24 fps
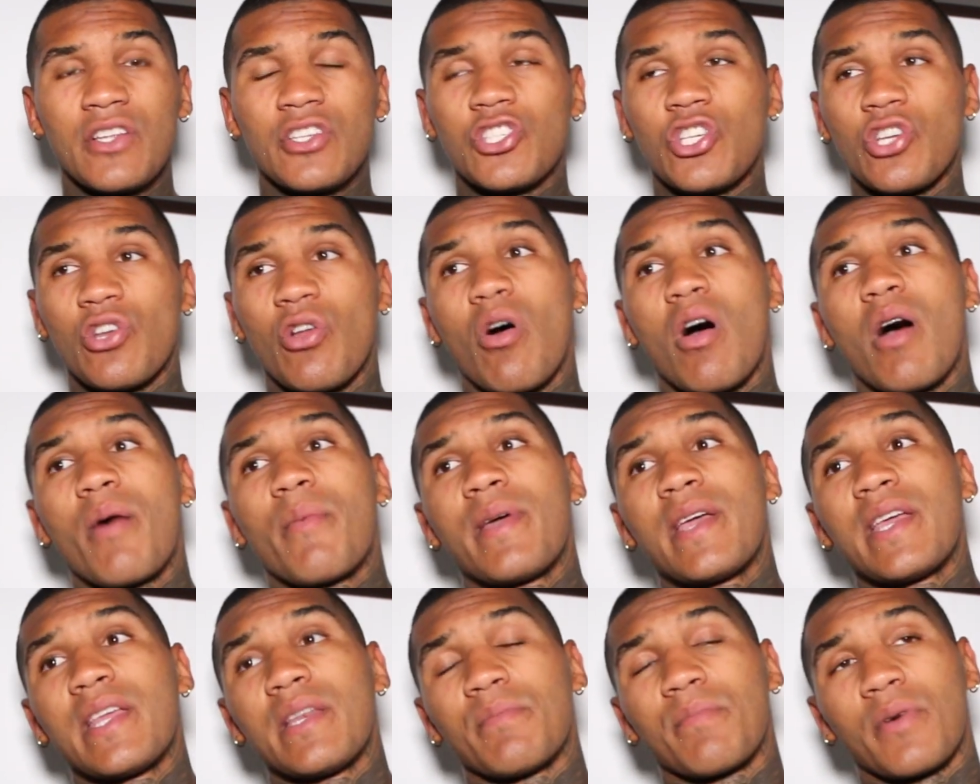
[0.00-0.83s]
Do you know what I
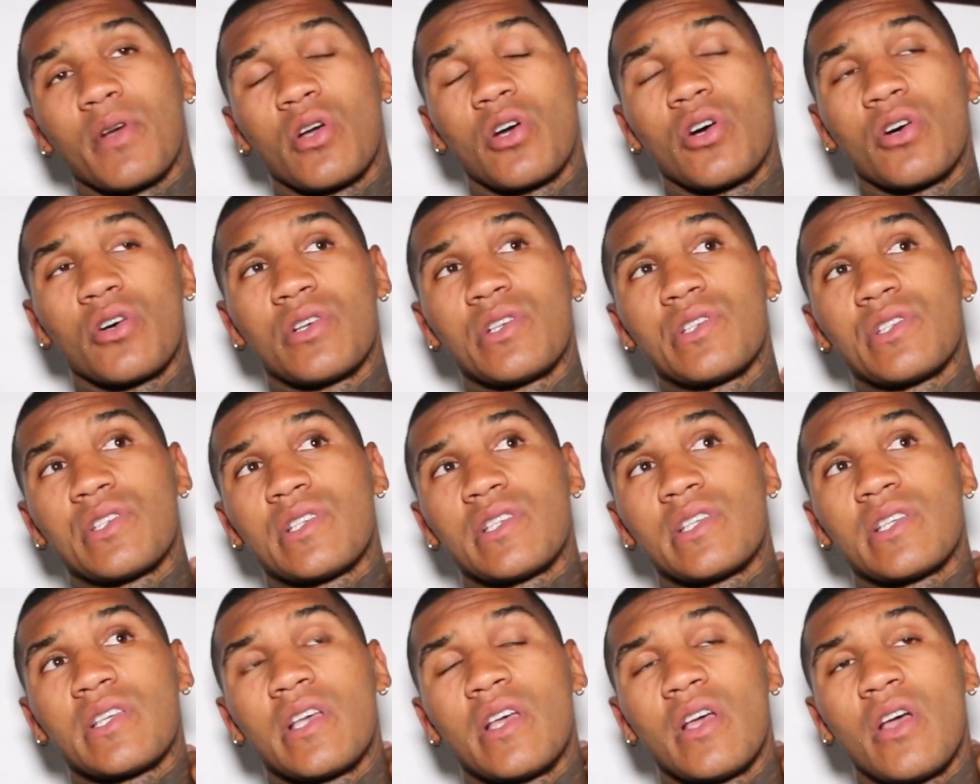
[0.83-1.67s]
mean?
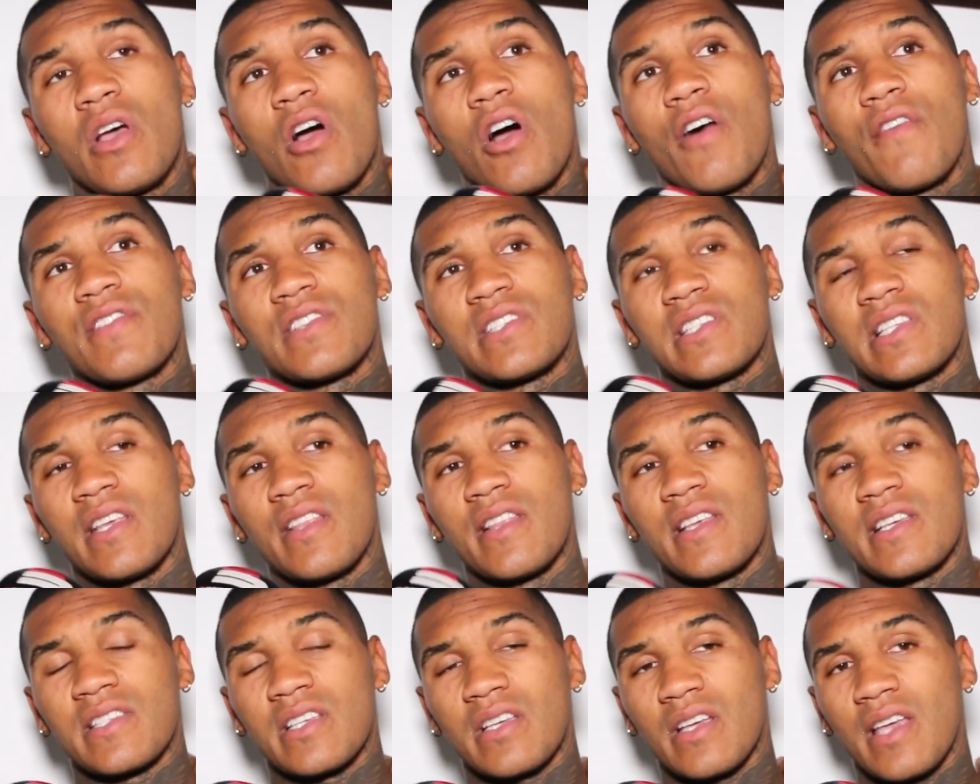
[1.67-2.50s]
Because... Obviously,
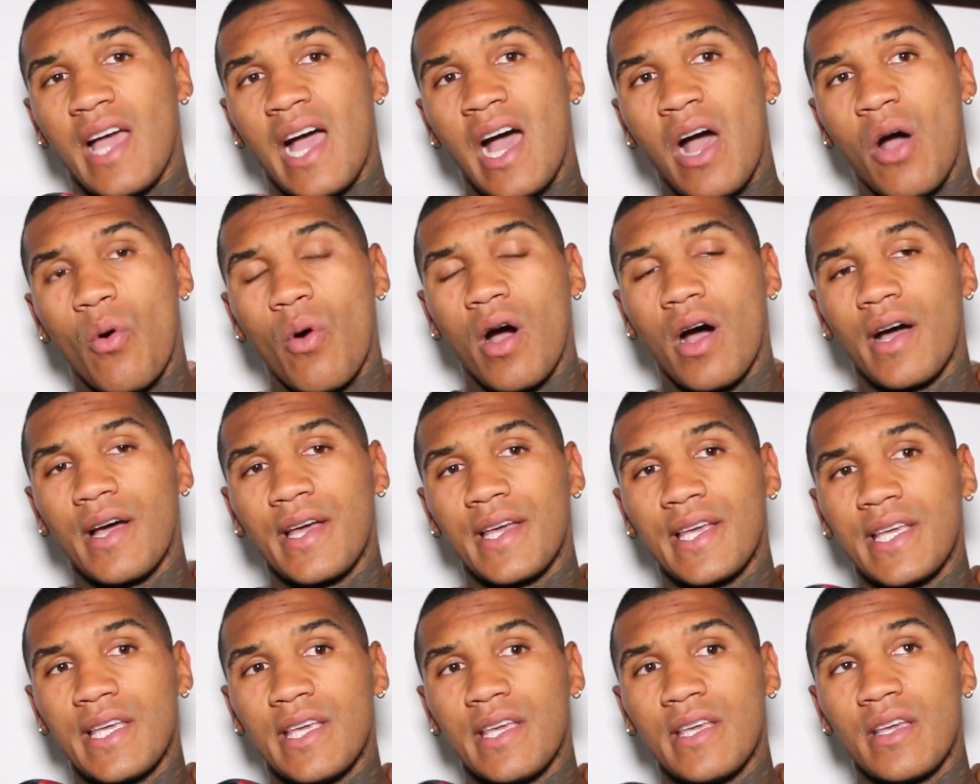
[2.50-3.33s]
this Ogawa,
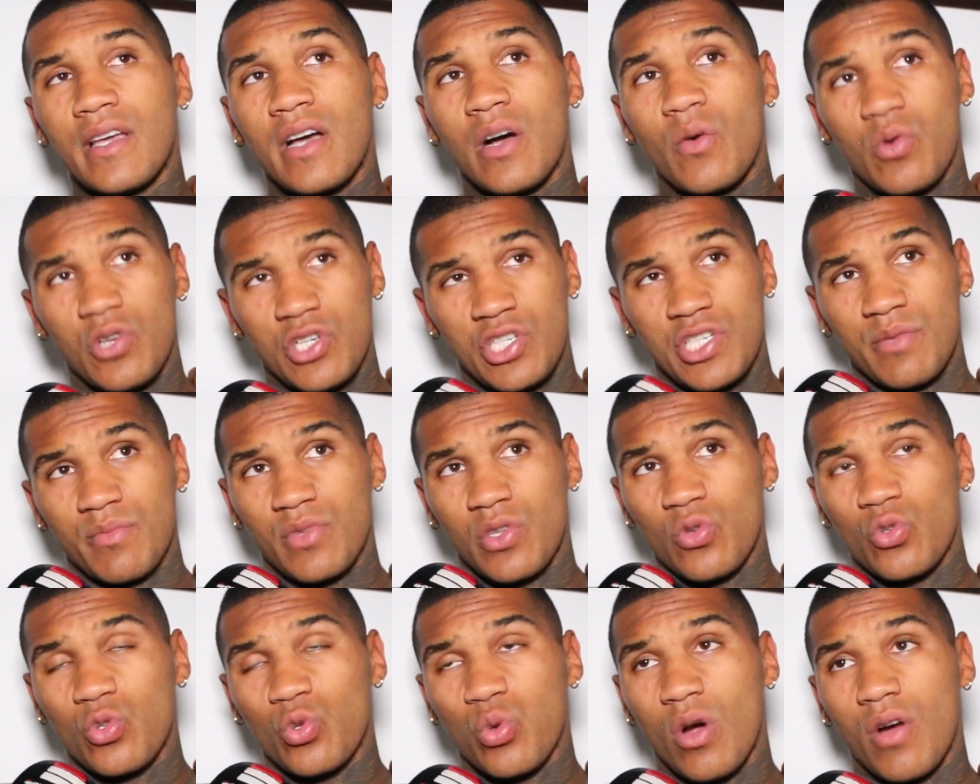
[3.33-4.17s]
he I watched him
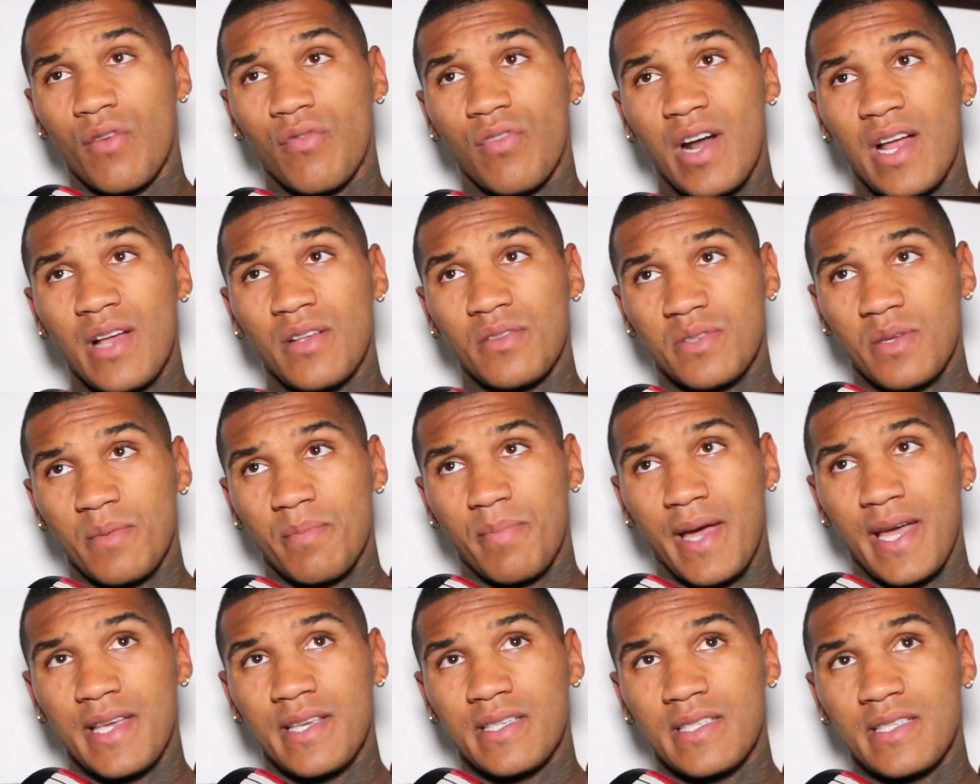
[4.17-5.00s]
do twelve rounds at
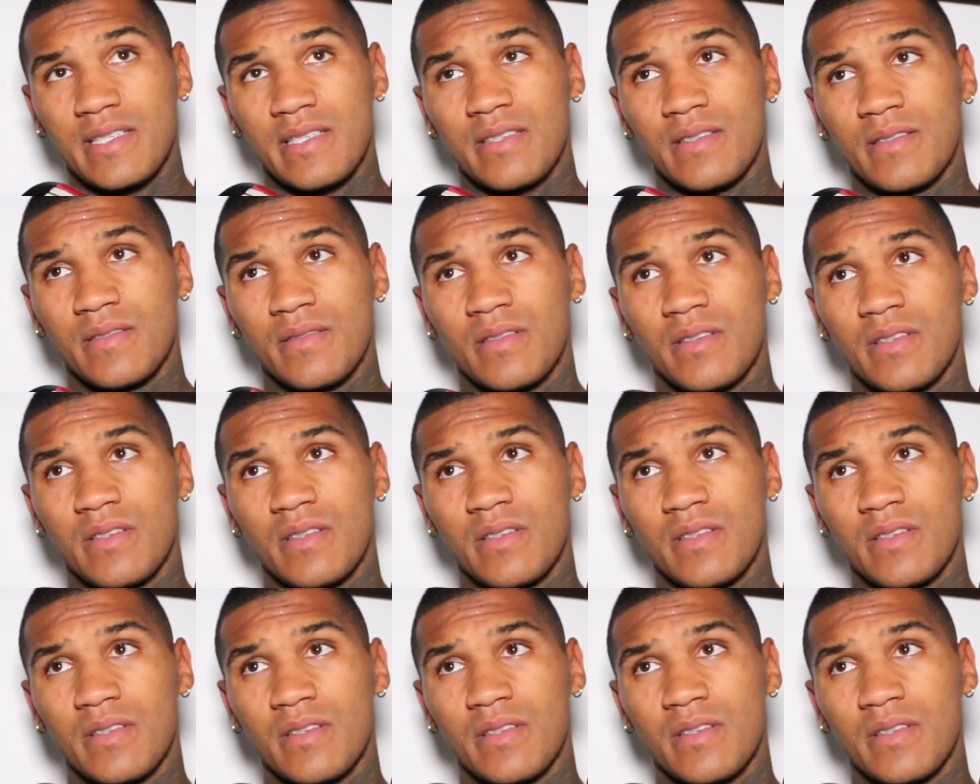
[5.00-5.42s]
pace.